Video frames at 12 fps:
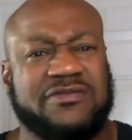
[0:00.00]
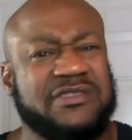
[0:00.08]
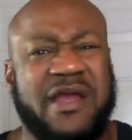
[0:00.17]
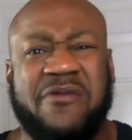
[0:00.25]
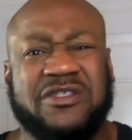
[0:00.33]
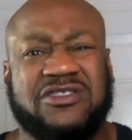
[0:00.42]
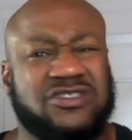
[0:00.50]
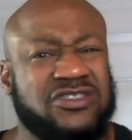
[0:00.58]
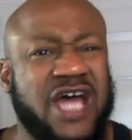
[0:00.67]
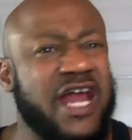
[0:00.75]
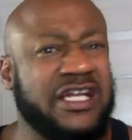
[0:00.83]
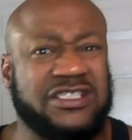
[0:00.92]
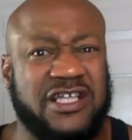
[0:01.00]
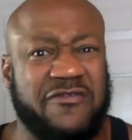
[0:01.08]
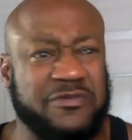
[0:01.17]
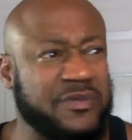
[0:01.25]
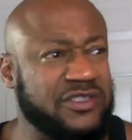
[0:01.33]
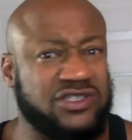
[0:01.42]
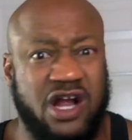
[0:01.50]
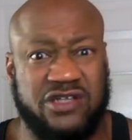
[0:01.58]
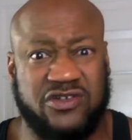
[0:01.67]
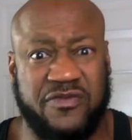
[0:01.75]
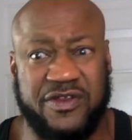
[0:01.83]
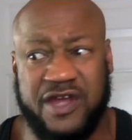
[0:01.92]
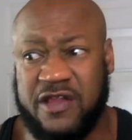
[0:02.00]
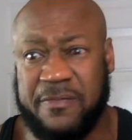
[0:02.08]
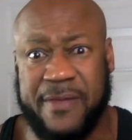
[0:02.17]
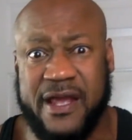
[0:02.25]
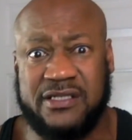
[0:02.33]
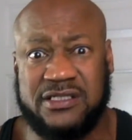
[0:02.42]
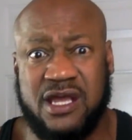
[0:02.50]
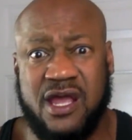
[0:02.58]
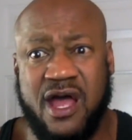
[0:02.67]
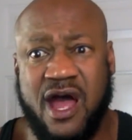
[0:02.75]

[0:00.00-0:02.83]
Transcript: This man, none of this stuff was being charged over the other place.